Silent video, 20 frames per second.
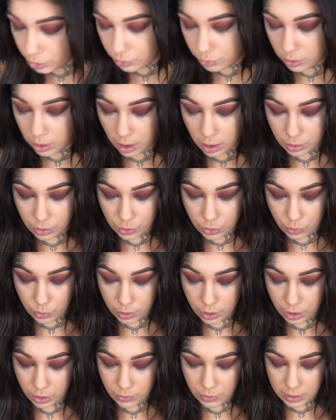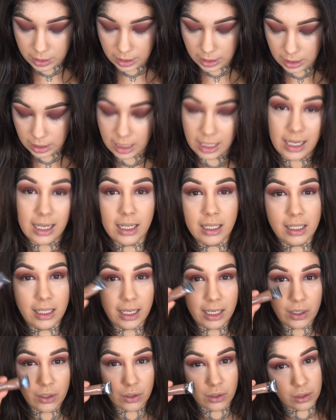to contour using the
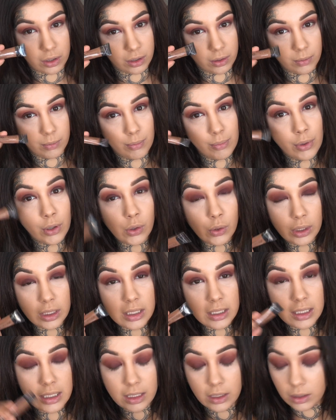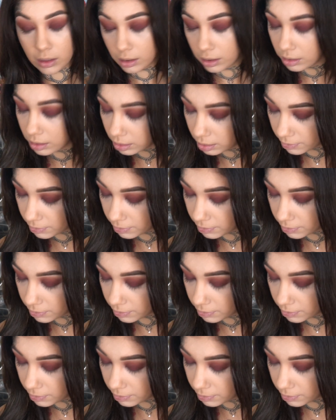LA Girl Pro Conceal.